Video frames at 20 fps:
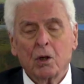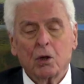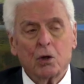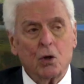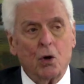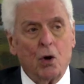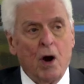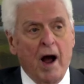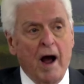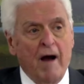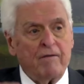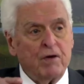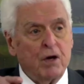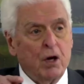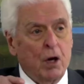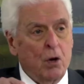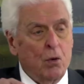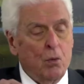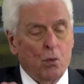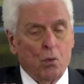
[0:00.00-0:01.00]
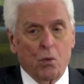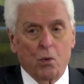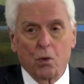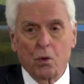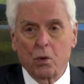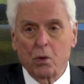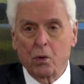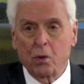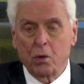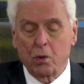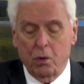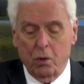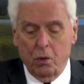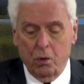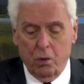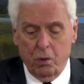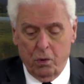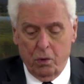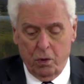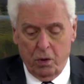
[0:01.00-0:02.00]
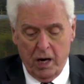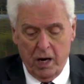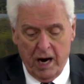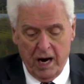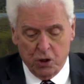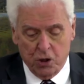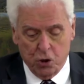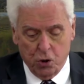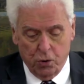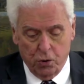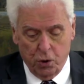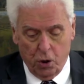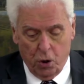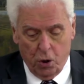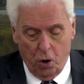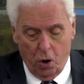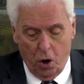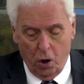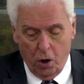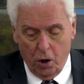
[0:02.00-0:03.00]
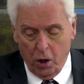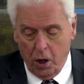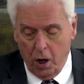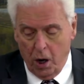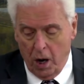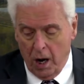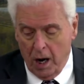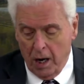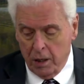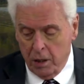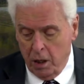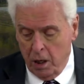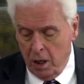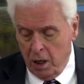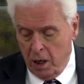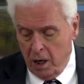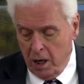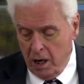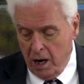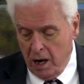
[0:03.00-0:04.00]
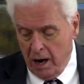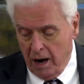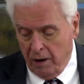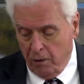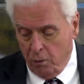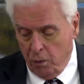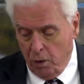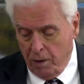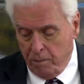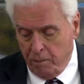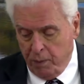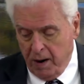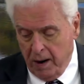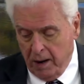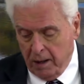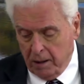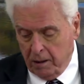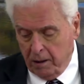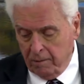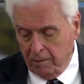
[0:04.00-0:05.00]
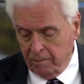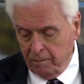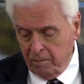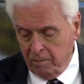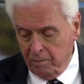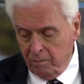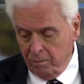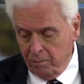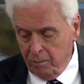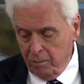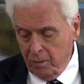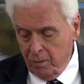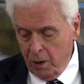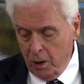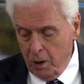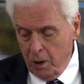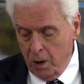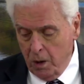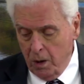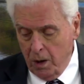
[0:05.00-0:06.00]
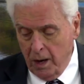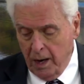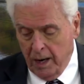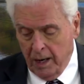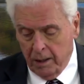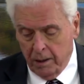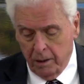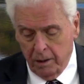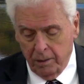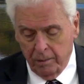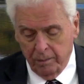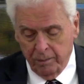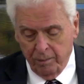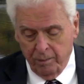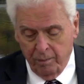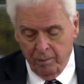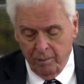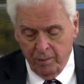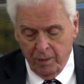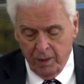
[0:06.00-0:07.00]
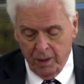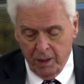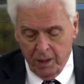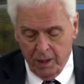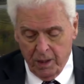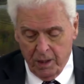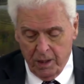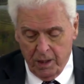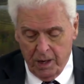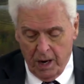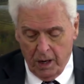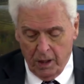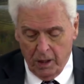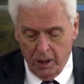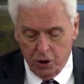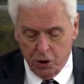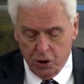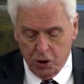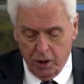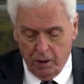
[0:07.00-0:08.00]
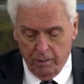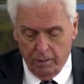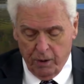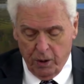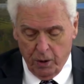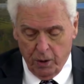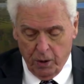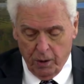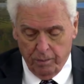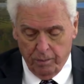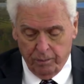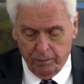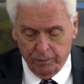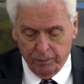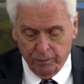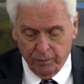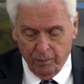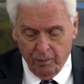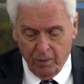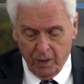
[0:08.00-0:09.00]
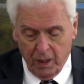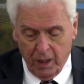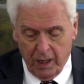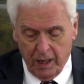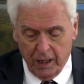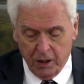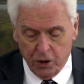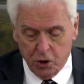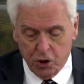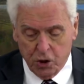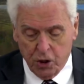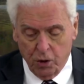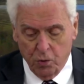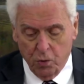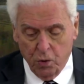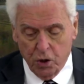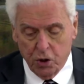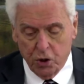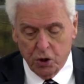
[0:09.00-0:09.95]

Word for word: You have to answer the call of God and repent. All right? Now let's come here and see what